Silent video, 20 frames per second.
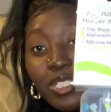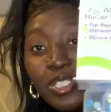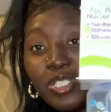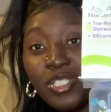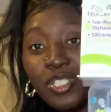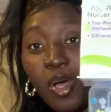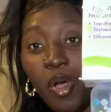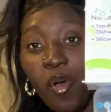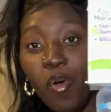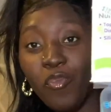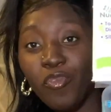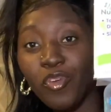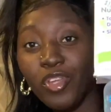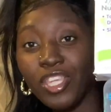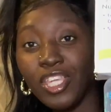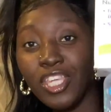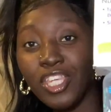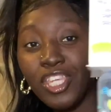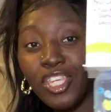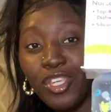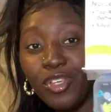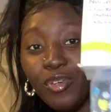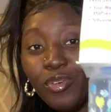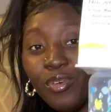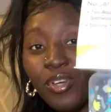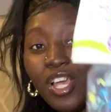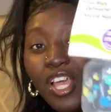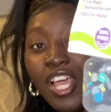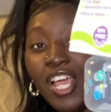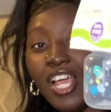it's so freaking
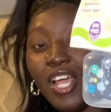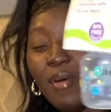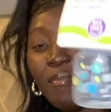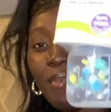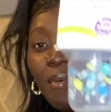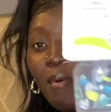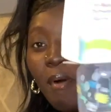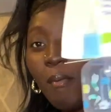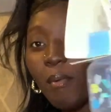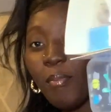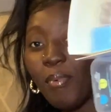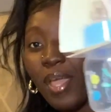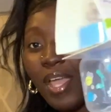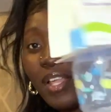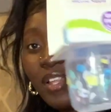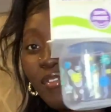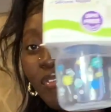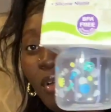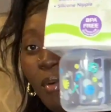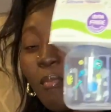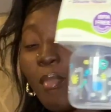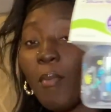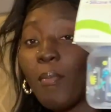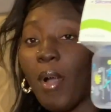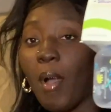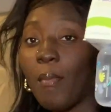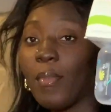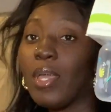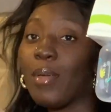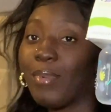cute my mama paid for my
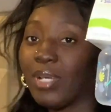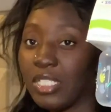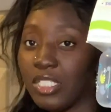mom and my